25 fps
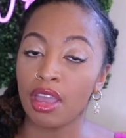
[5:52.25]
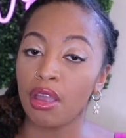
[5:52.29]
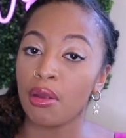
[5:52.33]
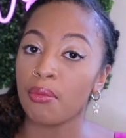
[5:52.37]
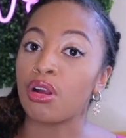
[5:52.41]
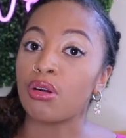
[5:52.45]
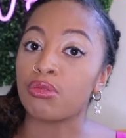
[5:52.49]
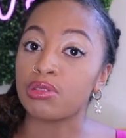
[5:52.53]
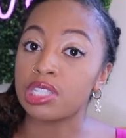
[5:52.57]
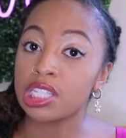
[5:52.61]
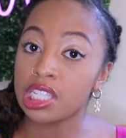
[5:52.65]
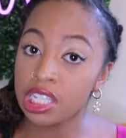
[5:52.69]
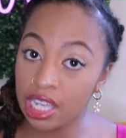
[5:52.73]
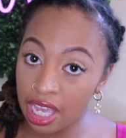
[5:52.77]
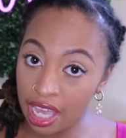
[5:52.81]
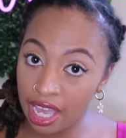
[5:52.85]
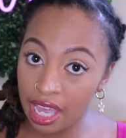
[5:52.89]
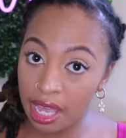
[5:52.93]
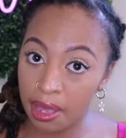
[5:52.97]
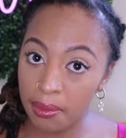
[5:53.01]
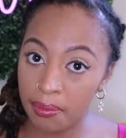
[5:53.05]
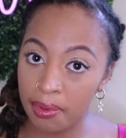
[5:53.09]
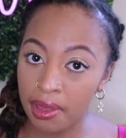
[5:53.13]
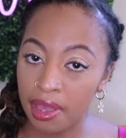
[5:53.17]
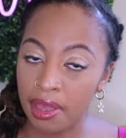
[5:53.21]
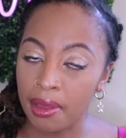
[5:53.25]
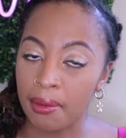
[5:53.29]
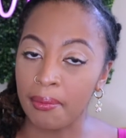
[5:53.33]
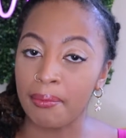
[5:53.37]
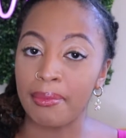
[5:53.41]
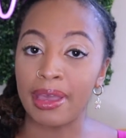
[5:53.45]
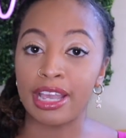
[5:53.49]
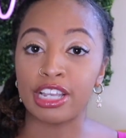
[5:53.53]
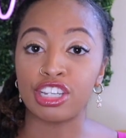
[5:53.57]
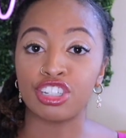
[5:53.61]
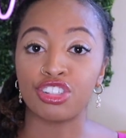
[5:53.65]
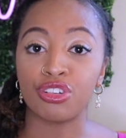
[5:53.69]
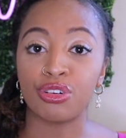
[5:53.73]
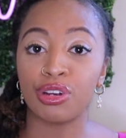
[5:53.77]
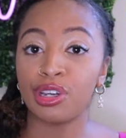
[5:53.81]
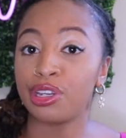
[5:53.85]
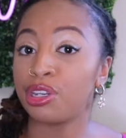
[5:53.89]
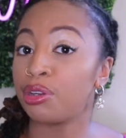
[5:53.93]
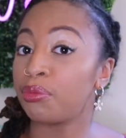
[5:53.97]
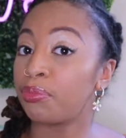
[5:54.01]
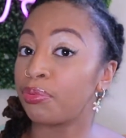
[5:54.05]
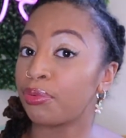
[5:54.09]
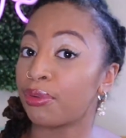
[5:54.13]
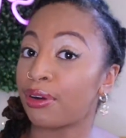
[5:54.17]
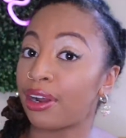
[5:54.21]
Pro tip, make sure
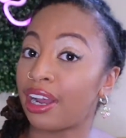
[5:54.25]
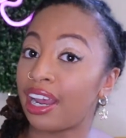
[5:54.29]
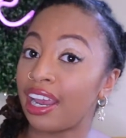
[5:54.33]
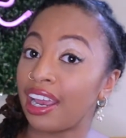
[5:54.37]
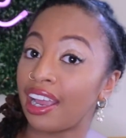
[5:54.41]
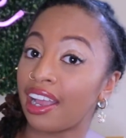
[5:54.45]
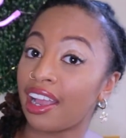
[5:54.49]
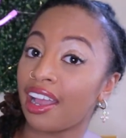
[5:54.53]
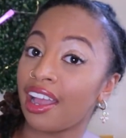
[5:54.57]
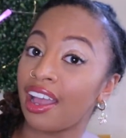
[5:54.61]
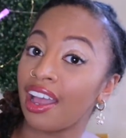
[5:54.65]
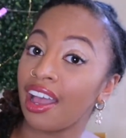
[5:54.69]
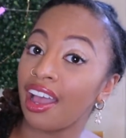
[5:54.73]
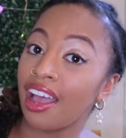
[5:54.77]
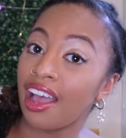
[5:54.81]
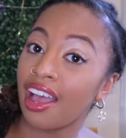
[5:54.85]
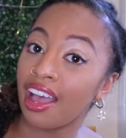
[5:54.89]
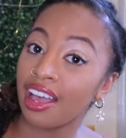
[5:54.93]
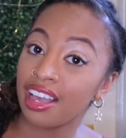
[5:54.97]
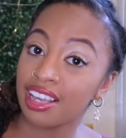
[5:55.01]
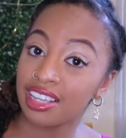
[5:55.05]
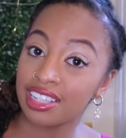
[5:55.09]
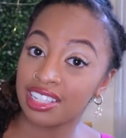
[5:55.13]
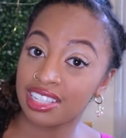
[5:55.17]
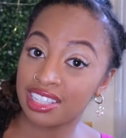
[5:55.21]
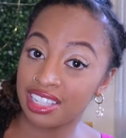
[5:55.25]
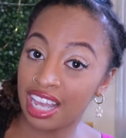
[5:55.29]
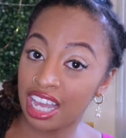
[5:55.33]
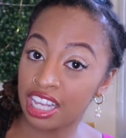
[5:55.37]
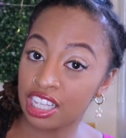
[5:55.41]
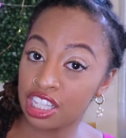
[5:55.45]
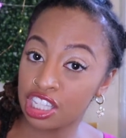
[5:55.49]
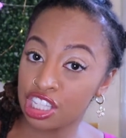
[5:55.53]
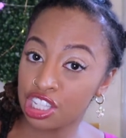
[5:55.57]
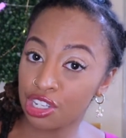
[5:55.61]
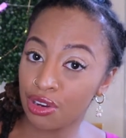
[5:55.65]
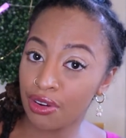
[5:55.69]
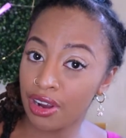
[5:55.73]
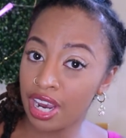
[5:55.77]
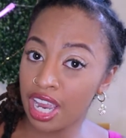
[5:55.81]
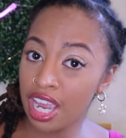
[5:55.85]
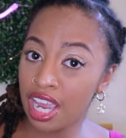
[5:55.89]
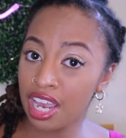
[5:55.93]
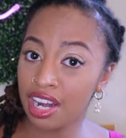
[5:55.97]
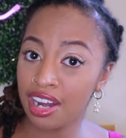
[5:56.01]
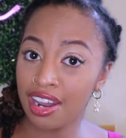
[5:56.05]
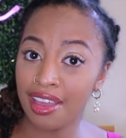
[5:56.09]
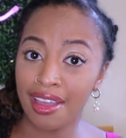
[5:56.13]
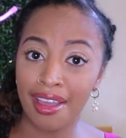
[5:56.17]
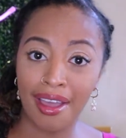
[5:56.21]
you bring
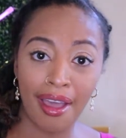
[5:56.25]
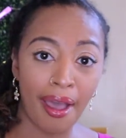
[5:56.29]
sunscreen,